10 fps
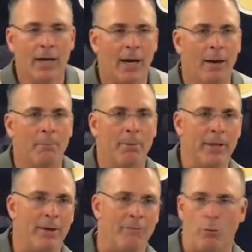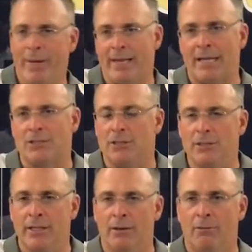Um, but you know, every week that's
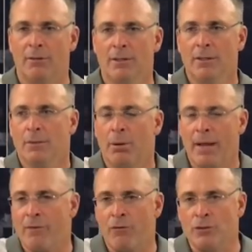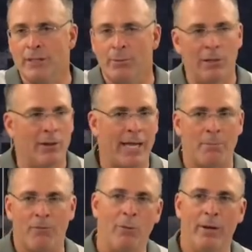you know, probably the first thing we look
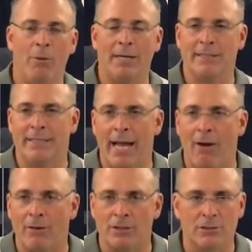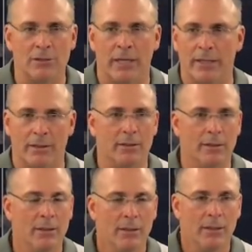at before you watch it down is like,
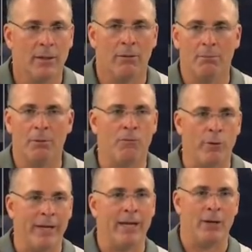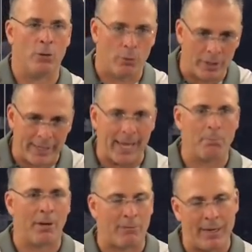you know, before you get into really
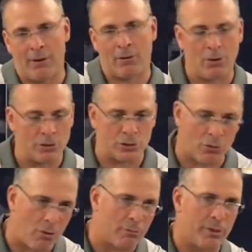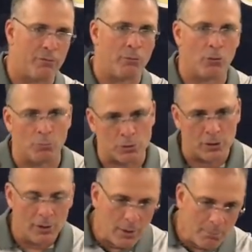game plan. Right now, our coaches are all in different rooms,
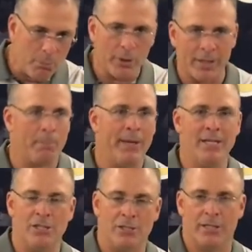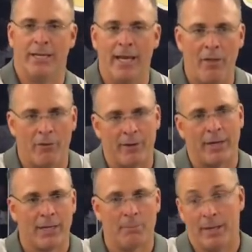putting the pieces together, and
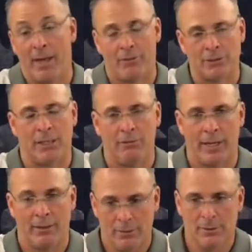then come together and say, okay,